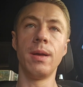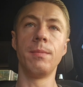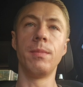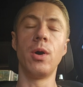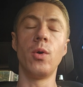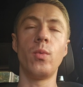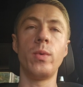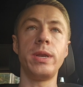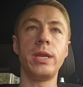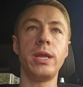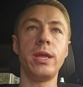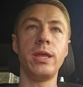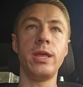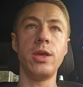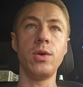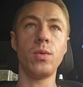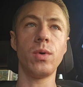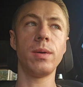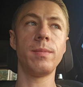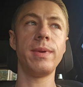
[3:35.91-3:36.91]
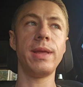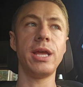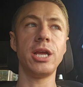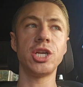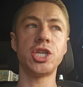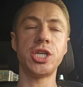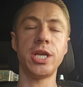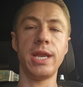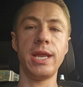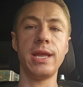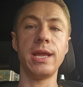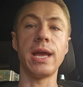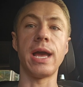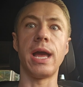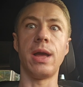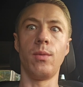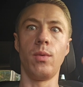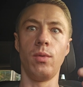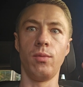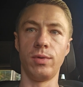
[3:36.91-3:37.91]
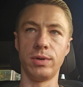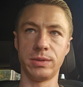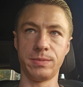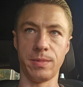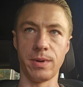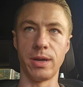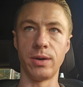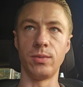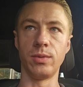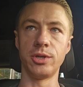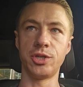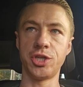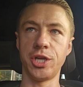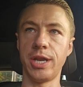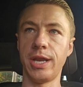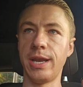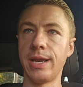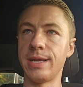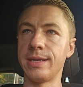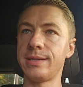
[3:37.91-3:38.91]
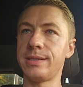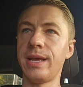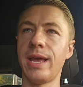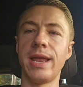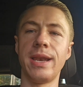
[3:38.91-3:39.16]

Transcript: But when you are being shitty, I will respond with shittiness.